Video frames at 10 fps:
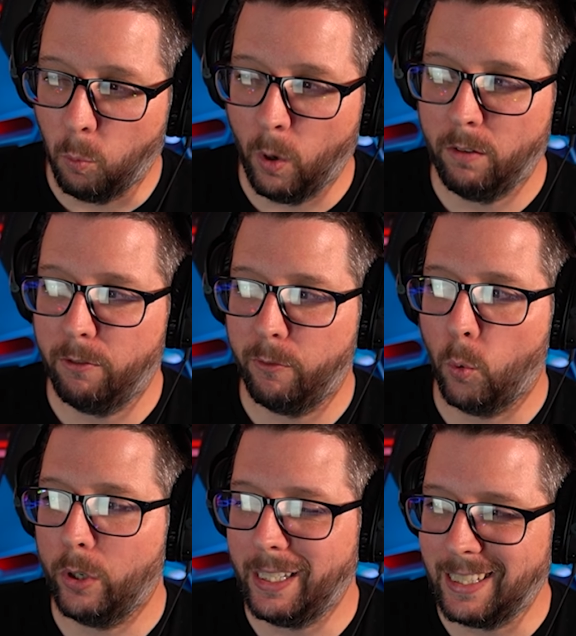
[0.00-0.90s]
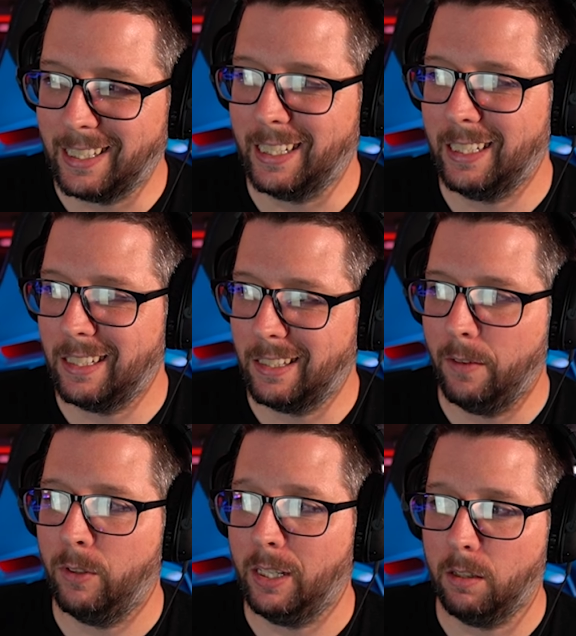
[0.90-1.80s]

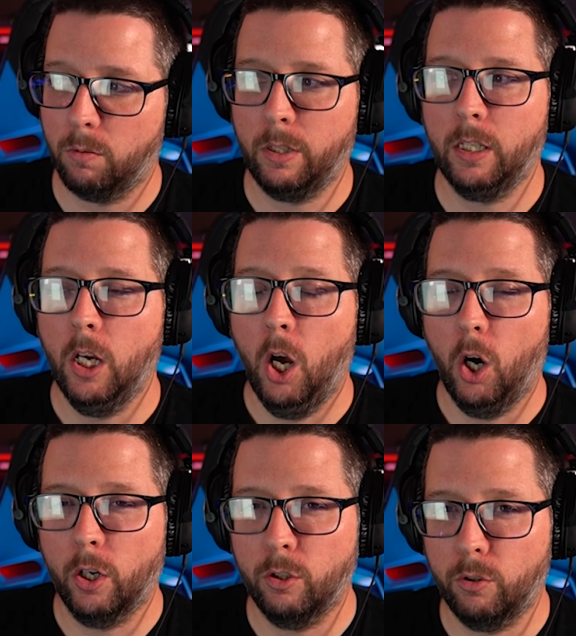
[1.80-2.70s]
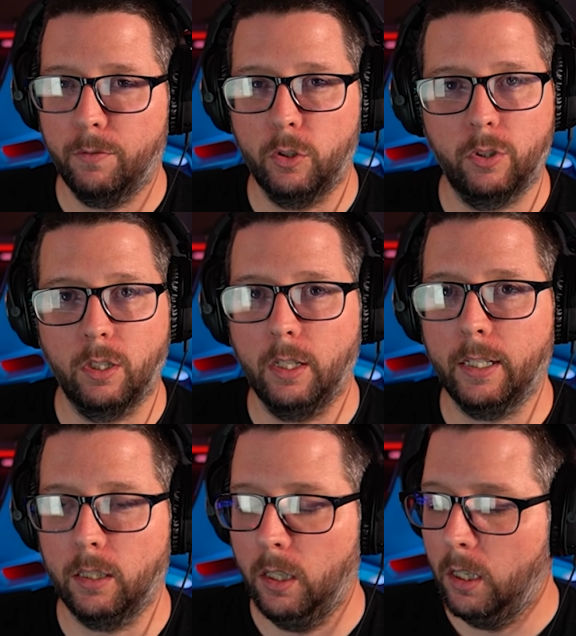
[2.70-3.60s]
146.73 on Drifter's
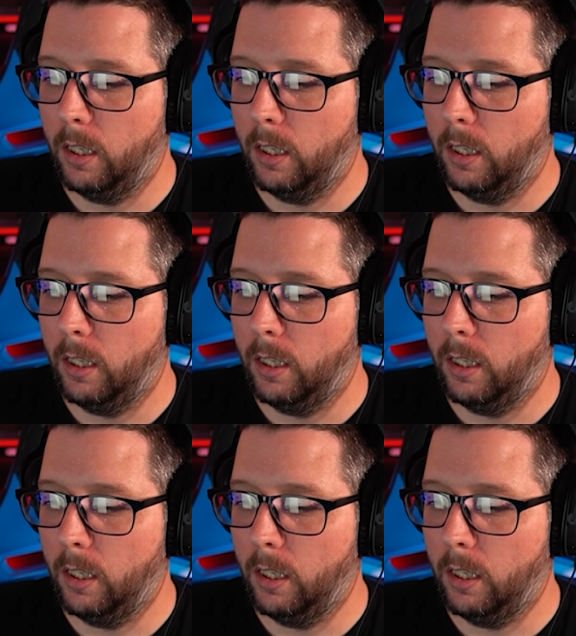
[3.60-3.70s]
Delight.